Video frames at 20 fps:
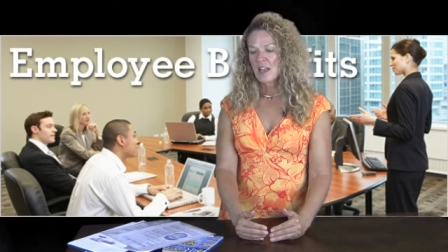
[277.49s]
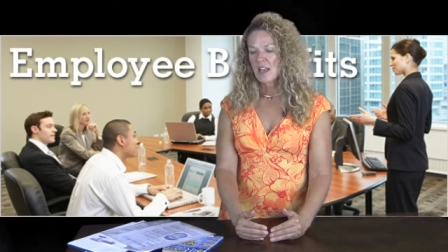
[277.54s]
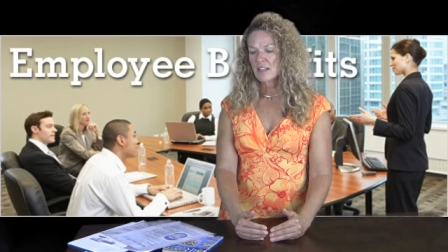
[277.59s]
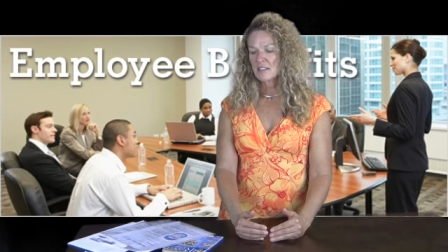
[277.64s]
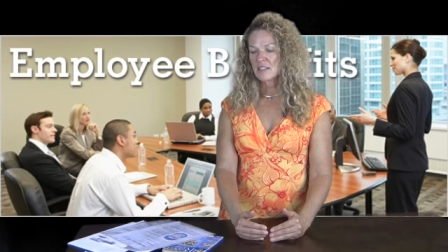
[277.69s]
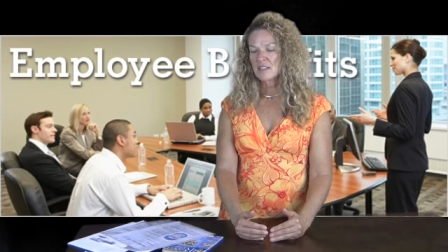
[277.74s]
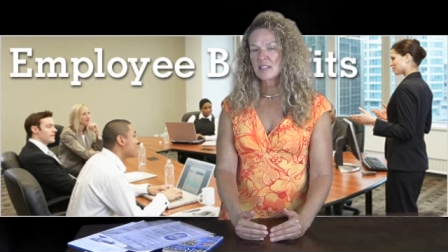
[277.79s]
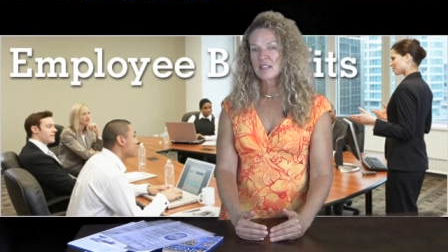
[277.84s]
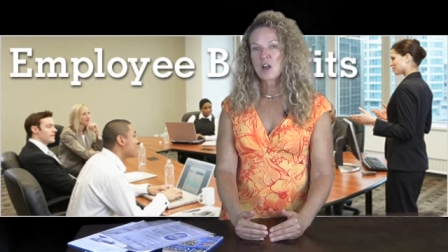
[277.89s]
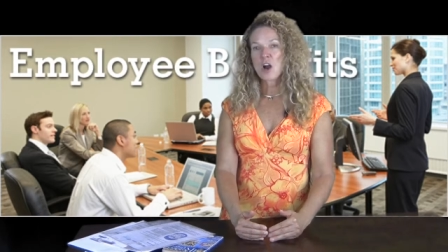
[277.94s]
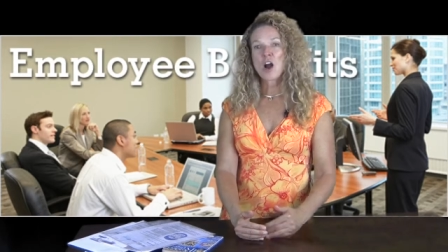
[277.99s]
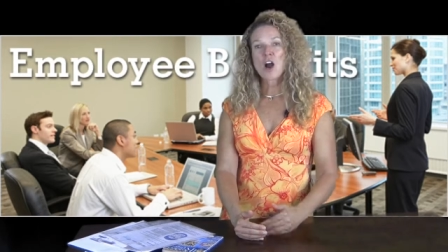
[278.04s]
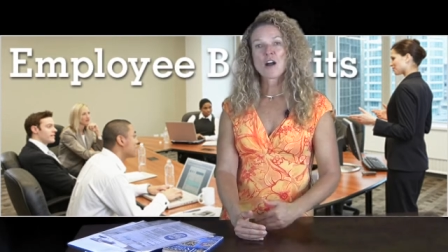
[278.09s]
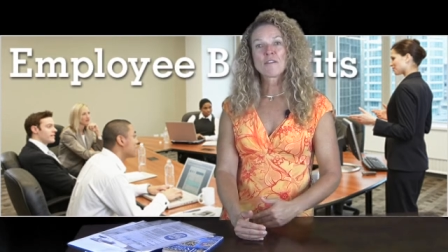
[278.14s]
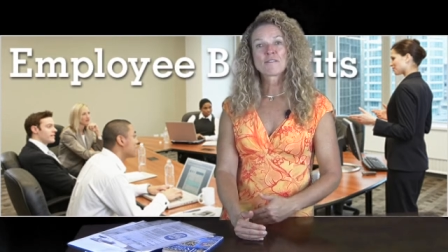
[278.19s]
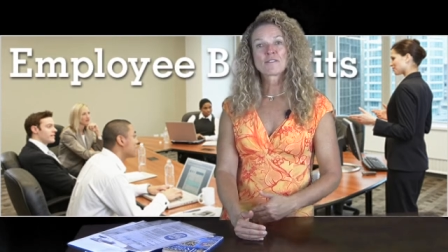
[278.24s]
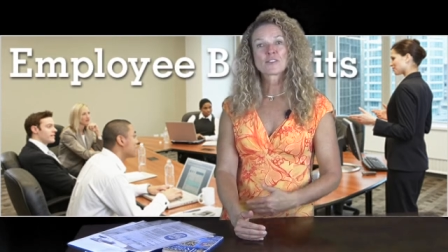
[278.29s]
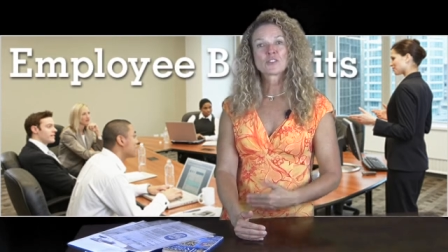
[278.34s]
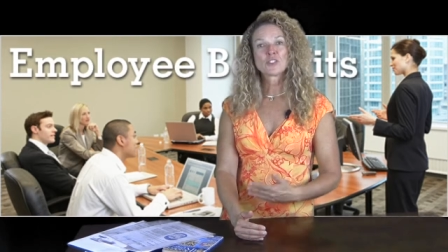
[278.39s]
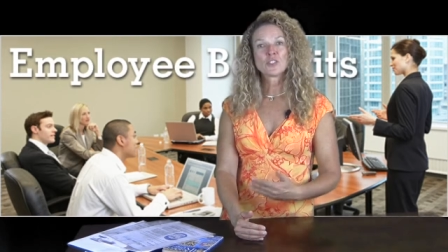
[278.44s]
and
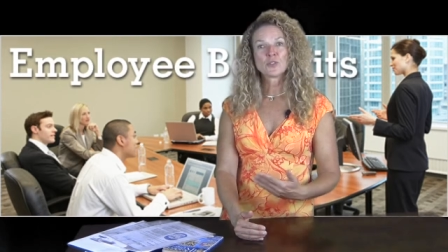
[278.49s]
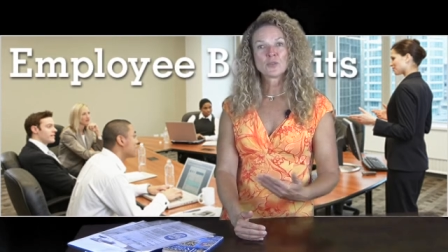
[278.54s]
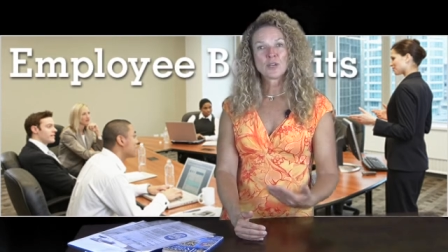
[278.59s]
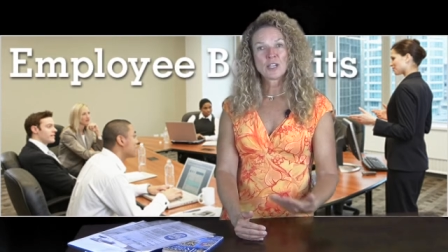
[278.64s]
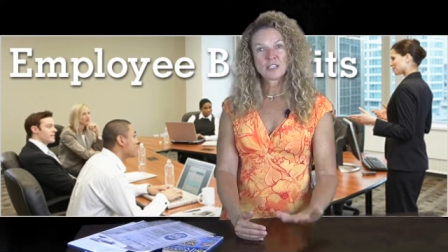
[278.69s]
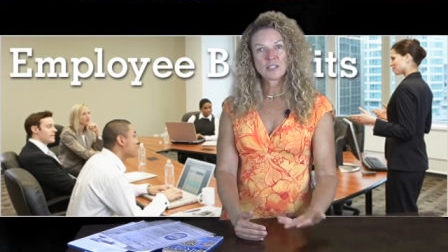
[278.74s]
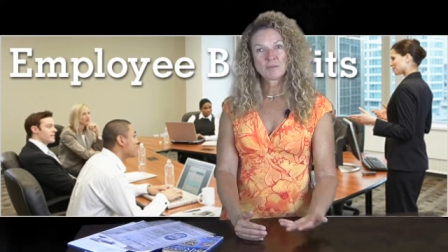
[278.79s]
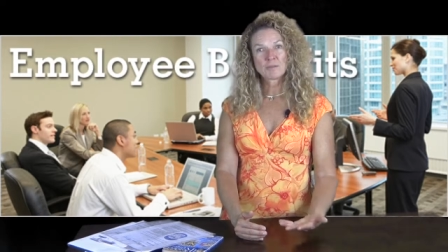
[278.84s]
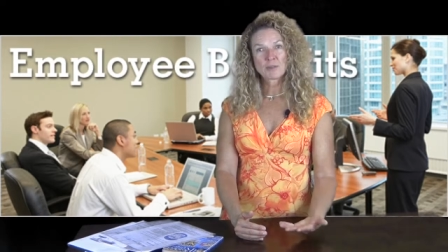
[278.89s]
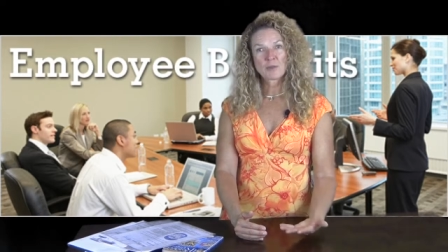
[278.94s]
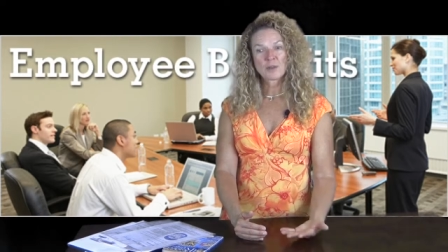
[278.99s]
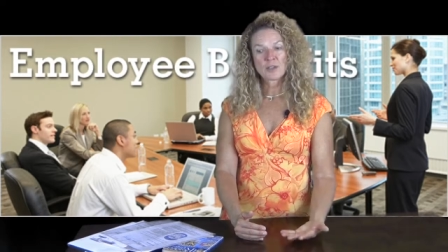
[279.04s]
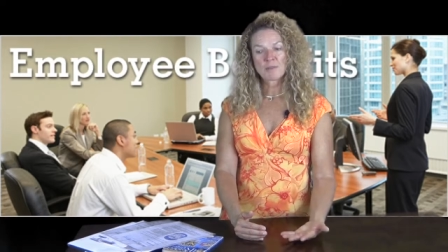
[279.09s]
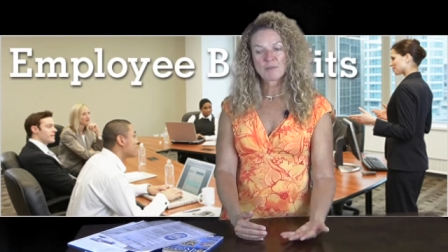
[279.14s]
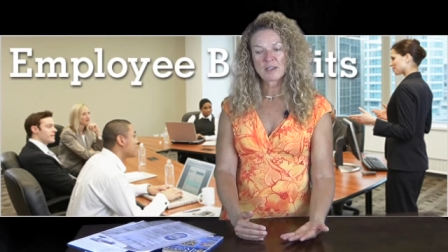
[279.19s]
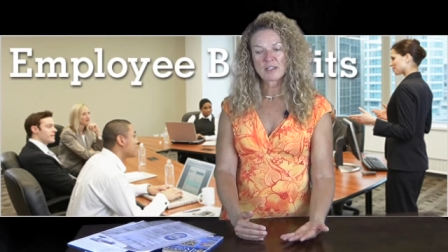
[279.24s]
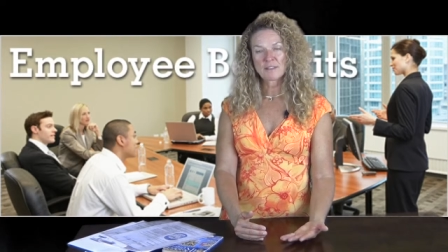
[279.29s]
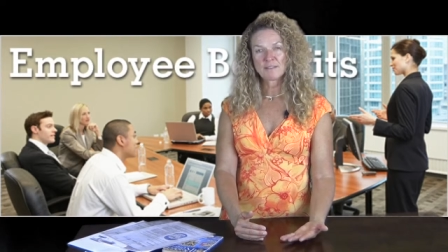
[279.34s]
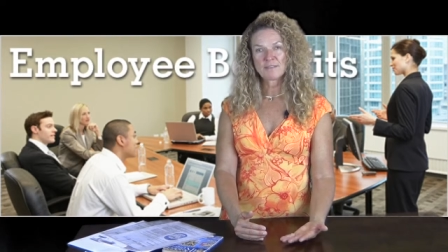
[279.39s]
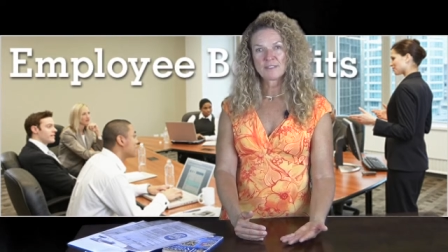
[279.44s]
offer you an employee
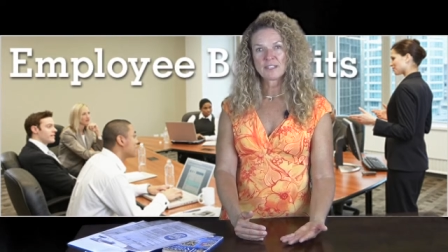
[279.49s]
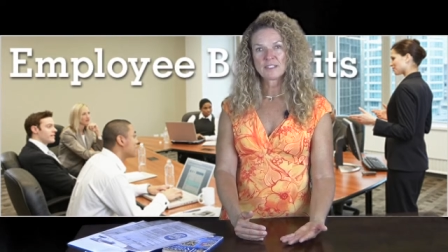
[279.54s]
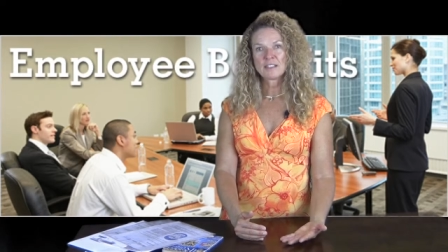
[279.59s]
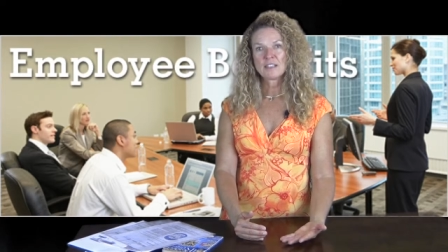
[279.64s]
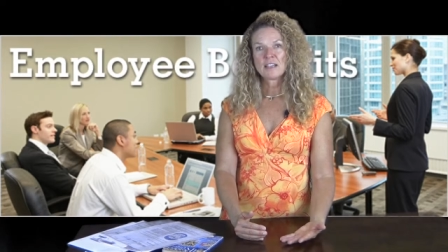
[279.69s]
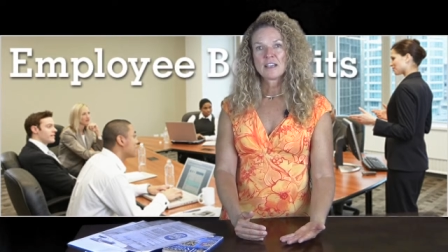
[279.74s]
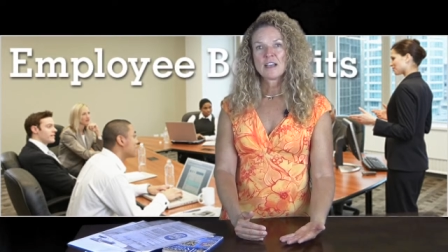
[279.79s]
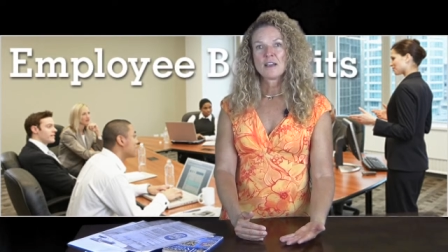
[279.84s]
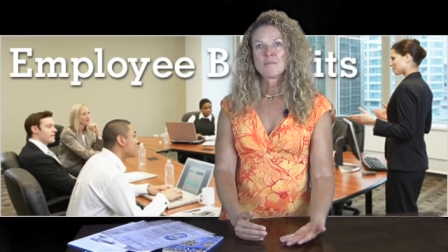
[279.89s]
benefit.